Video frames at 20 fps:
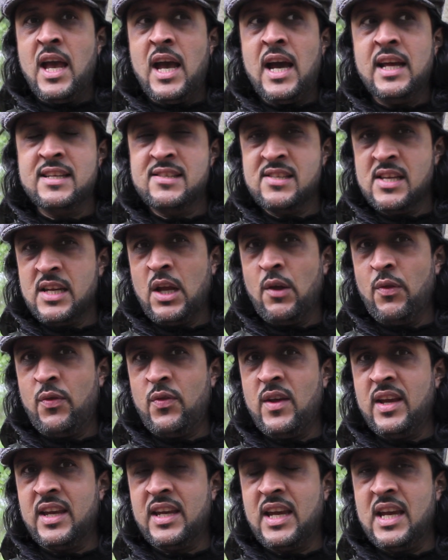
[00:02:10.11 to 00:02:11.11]
And the second
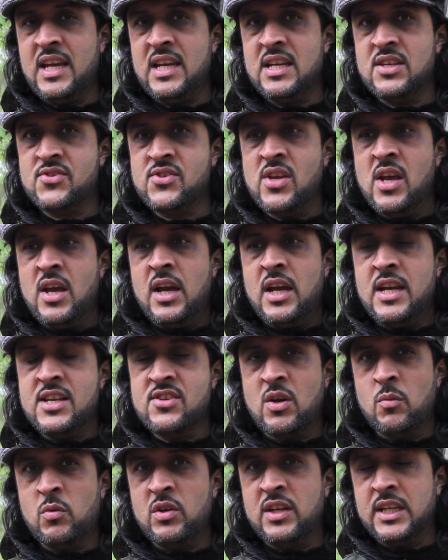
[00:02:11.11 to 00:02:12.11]
thing is I'm
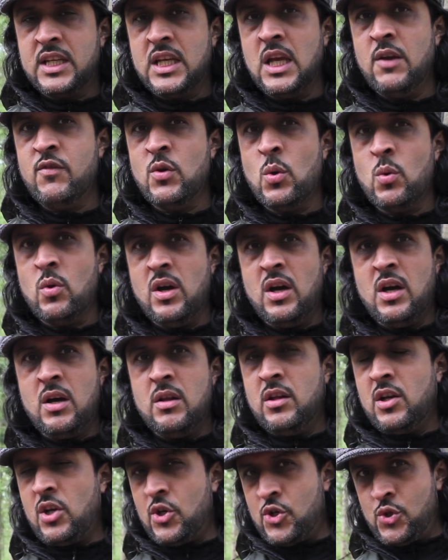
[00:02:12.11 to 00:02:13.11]
going to give you
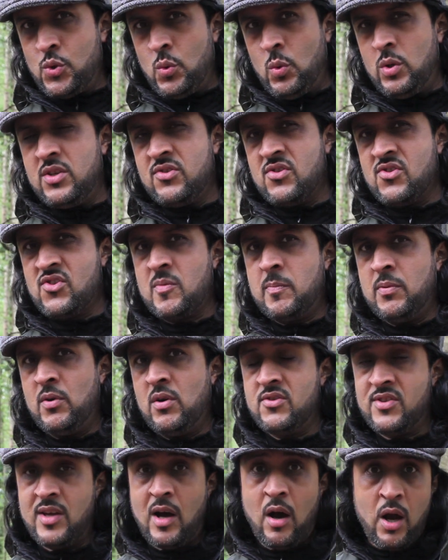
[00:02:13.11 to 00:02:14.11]
like a short list of
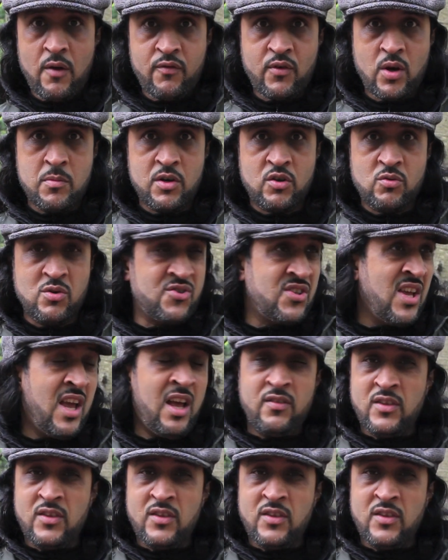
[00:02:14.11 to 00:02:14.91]
suppliers that I've come across.